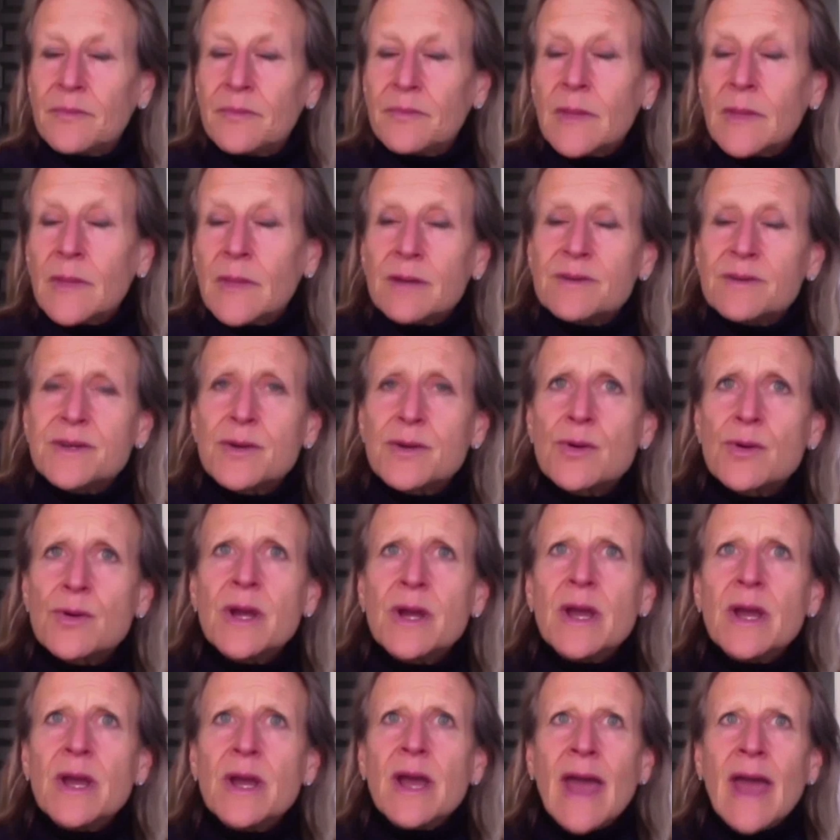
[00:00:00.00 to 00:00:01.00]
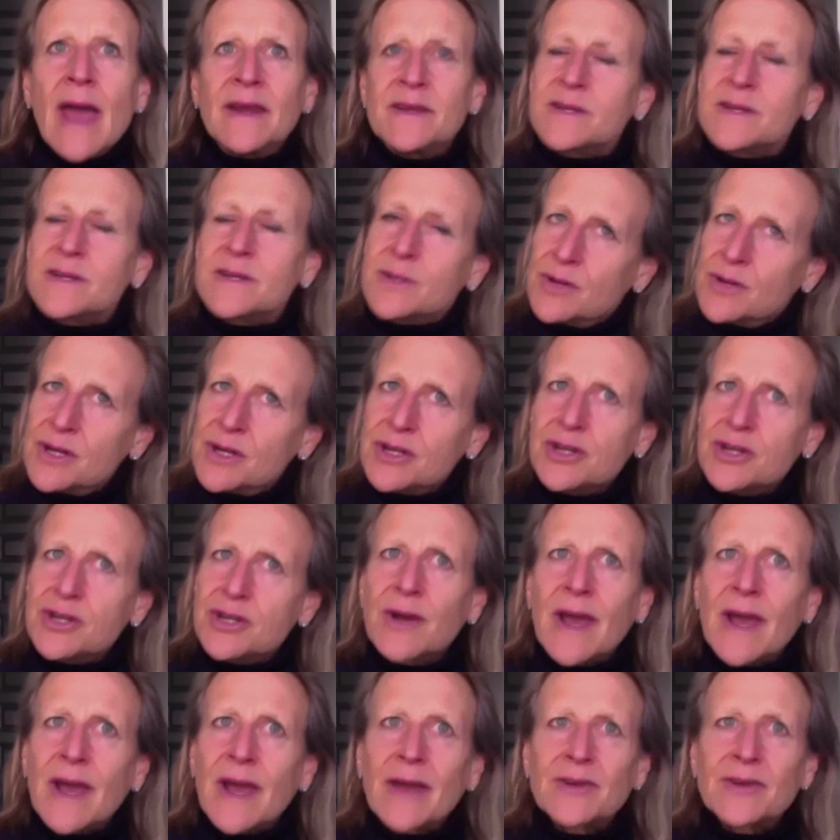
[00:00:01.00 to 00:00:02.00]
So, and as soon as you
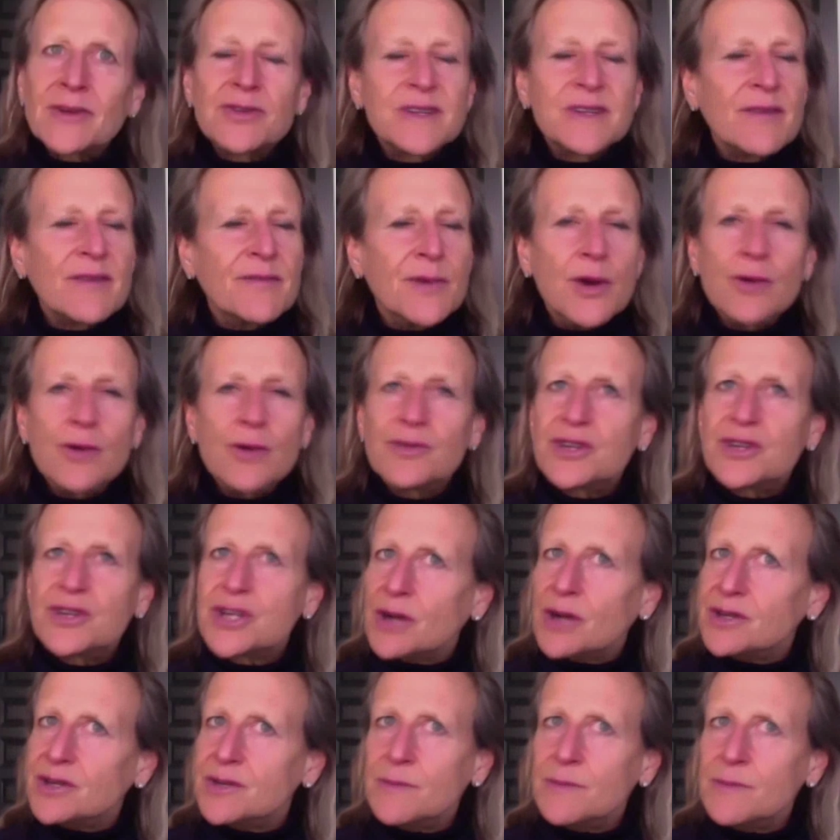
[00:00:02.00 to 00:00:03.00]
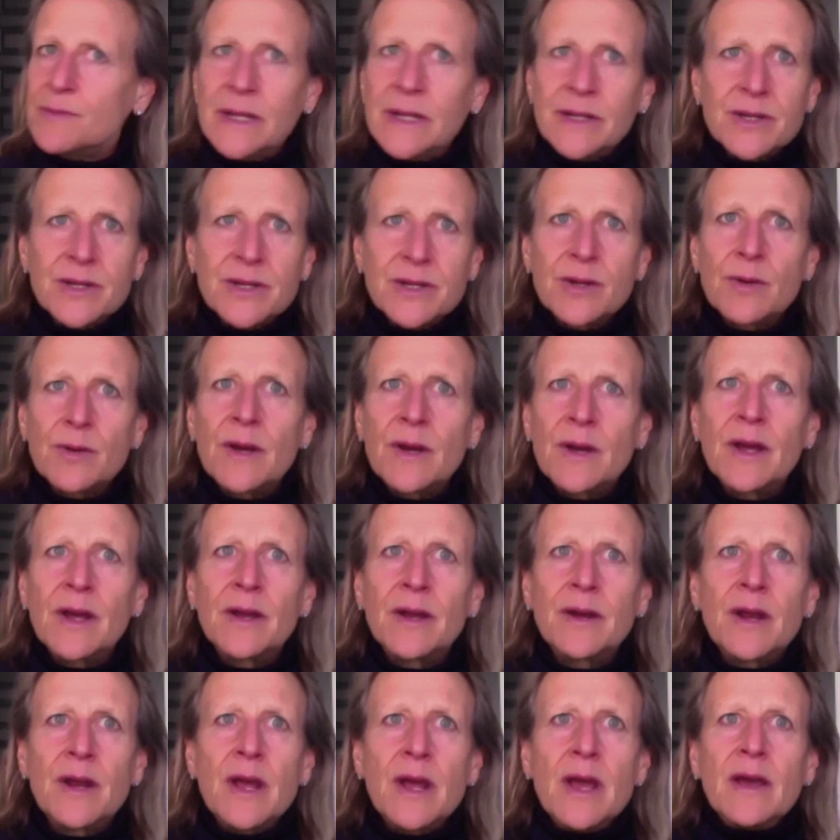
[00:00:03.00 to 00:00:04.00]
catch yourself, no judgment to it.
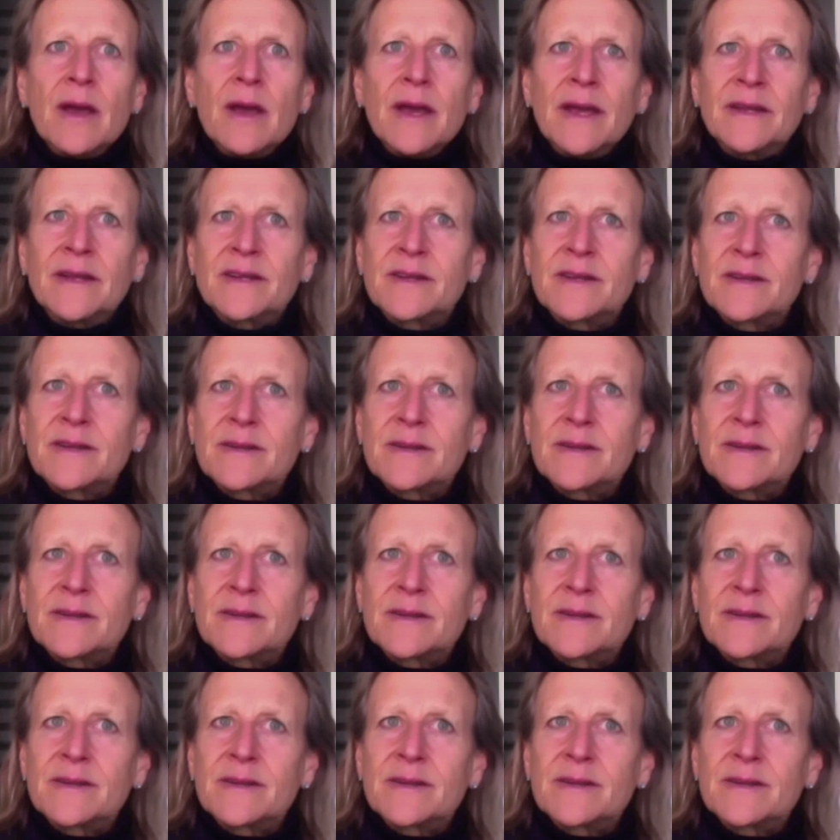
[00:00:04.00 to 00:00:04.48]
It's